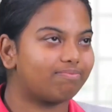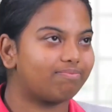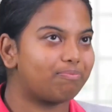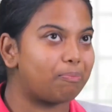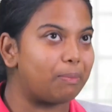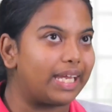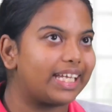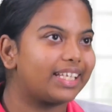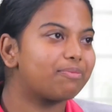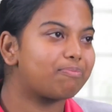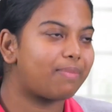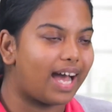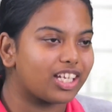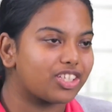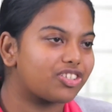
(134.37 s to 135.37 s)
Main
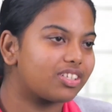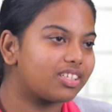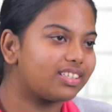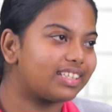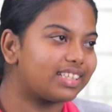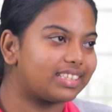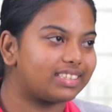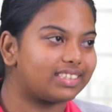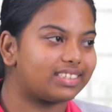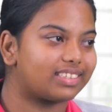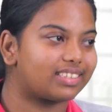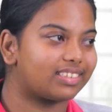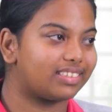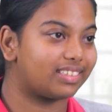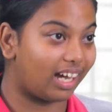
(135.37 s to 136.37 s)
passion is
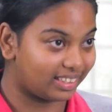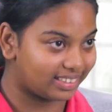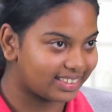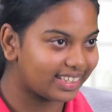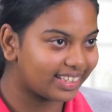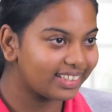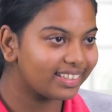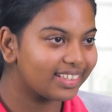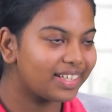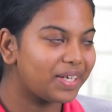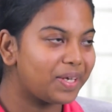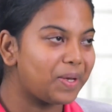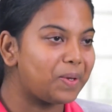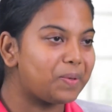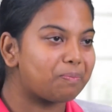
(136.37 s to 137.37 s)
dancing,
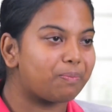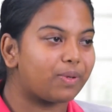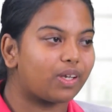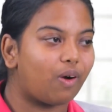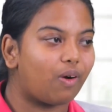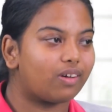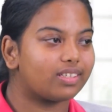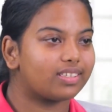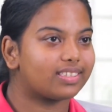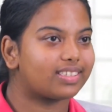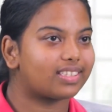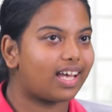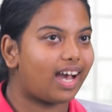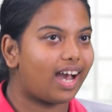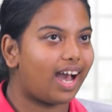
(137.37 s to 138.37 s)
because
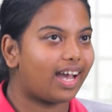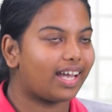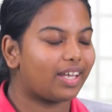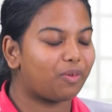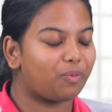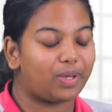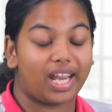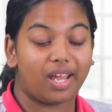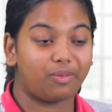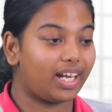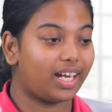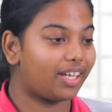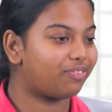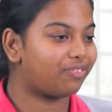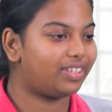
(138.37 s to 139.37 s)

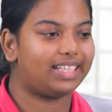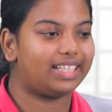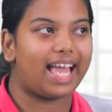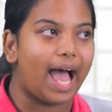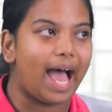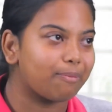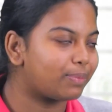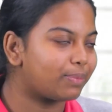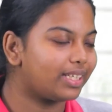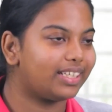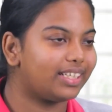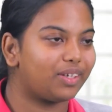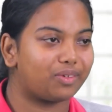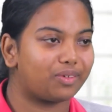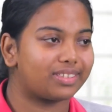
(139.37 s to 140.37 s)
whenever I feel
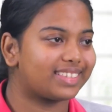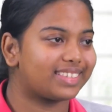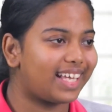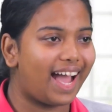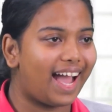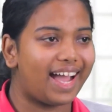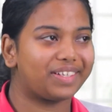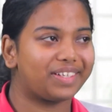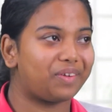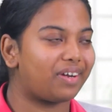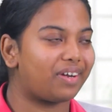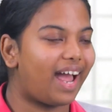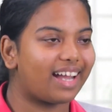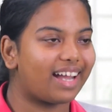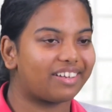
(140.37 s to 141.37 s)
happy or sad
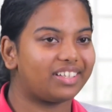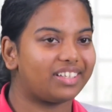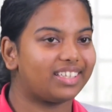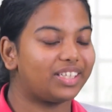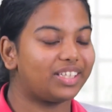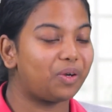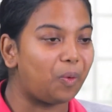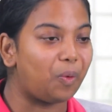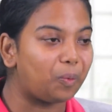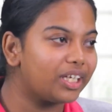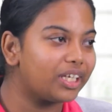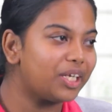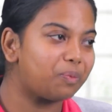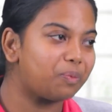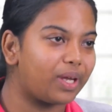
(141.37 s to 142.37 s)
or angry, the
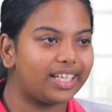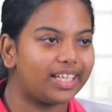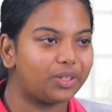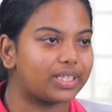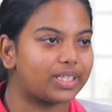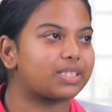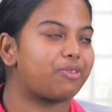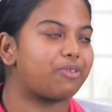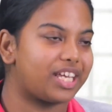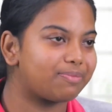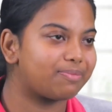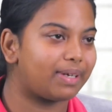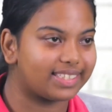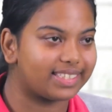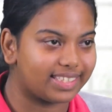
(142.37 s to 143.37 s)
only way to
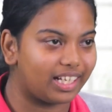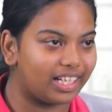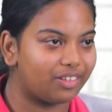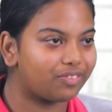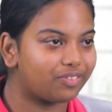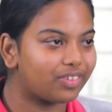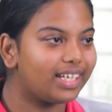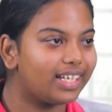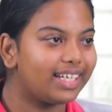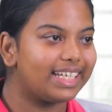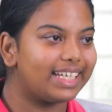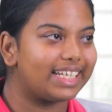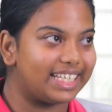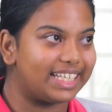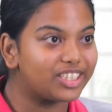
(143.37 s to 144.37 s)
express myself
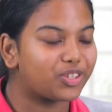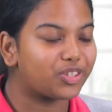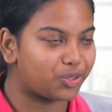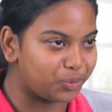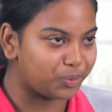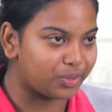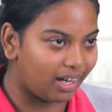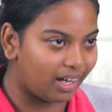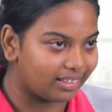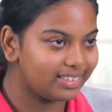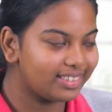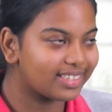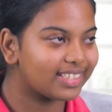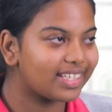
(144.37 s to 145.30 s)
is through dance.